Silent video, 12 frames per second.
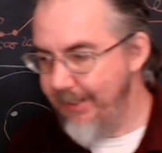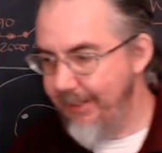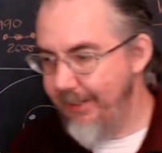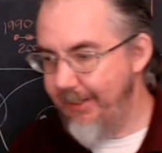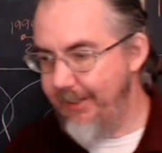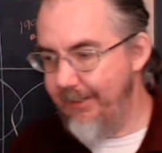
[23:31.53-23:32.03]

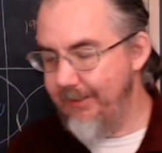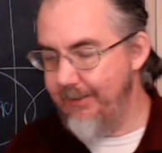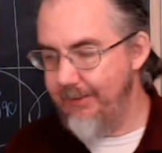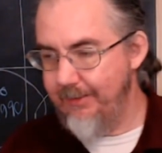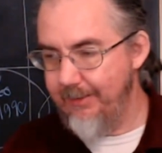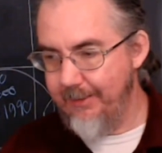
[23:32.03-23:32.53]

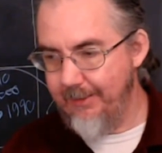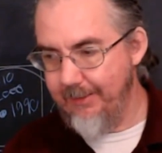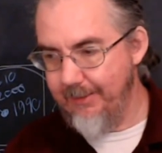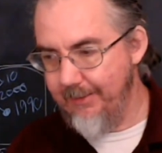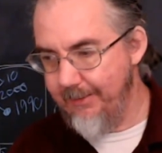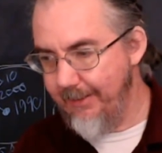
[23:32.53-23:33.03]
And
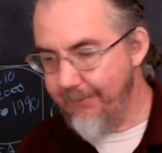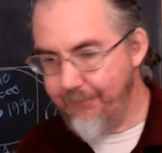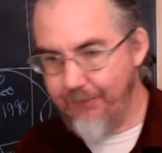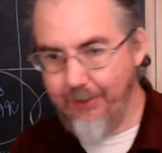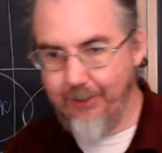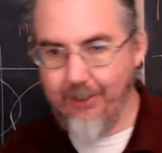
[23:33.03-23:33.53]

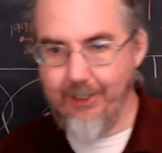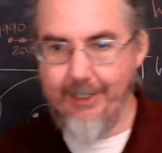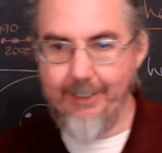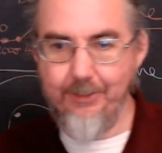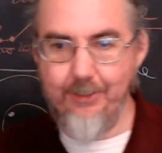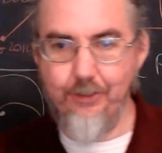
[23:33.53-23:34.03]
FDR
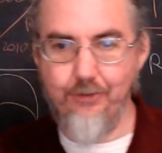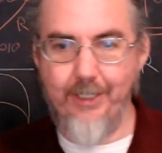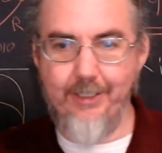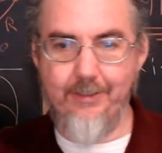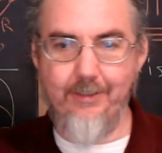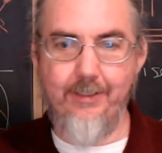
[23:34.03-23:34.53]
actually
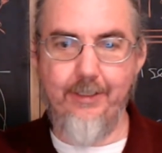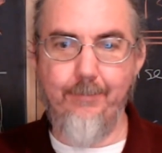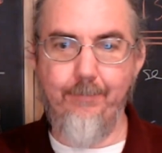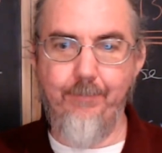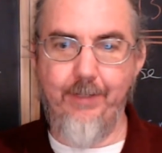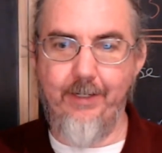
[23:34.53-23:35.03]
granted
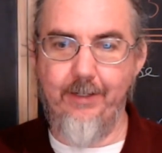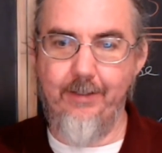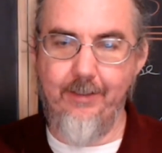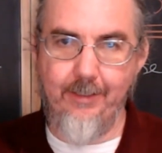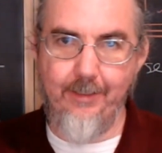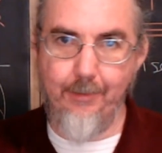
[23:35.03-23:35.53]
them their
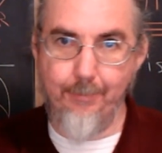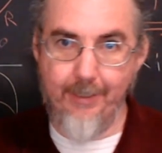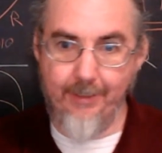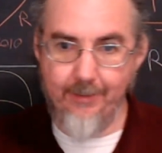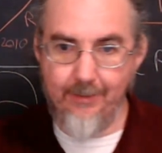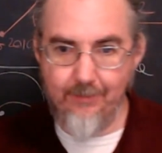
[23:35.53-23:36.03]

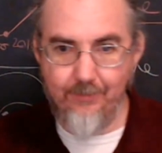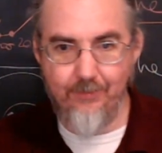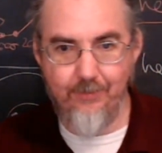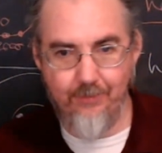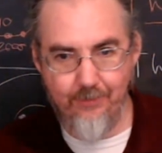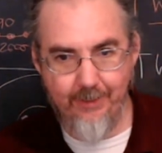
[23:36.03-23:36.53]
independence,
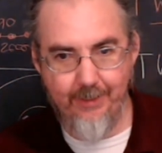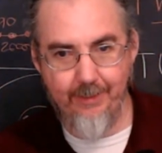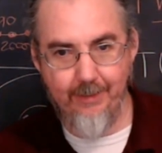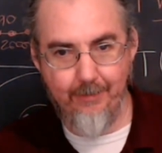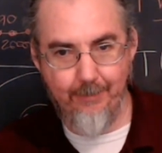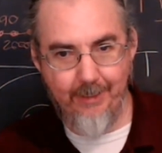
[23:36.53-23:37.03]
so they
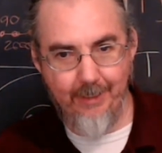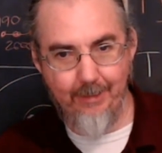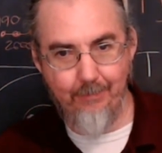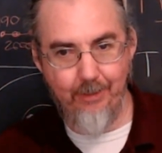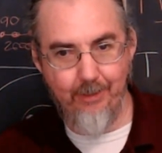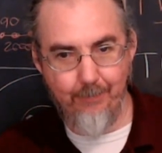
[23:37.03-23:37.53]
then
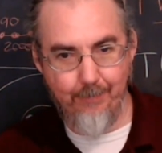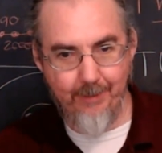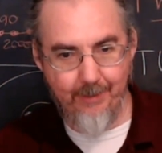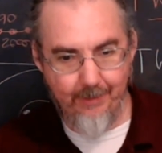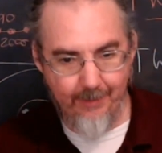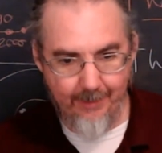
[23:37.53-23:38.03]
became
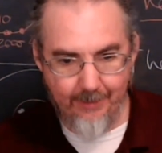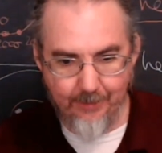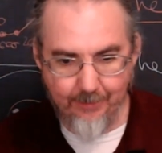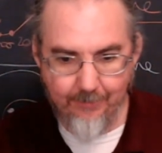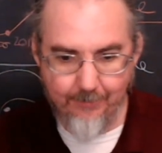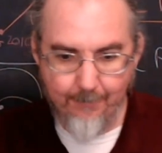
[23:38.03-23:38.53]
independent
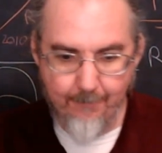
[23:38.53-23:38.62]
nations.